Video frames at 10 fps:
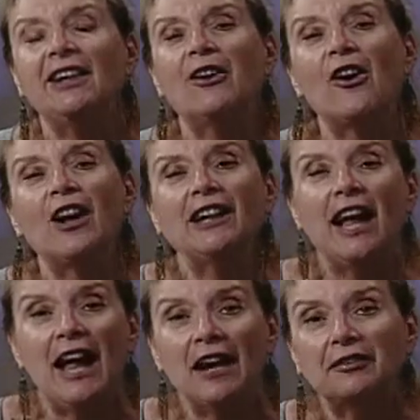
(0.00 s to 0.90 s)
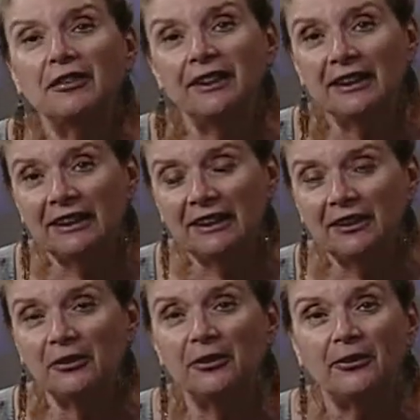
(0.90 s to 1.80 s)
all African
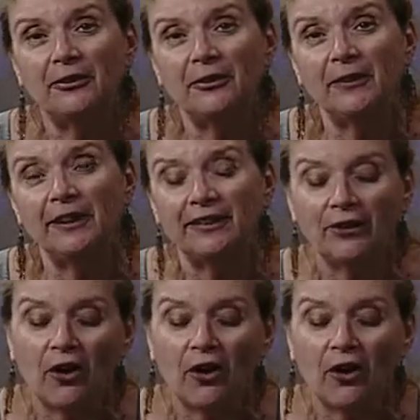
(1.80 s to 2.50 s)
cultures do this,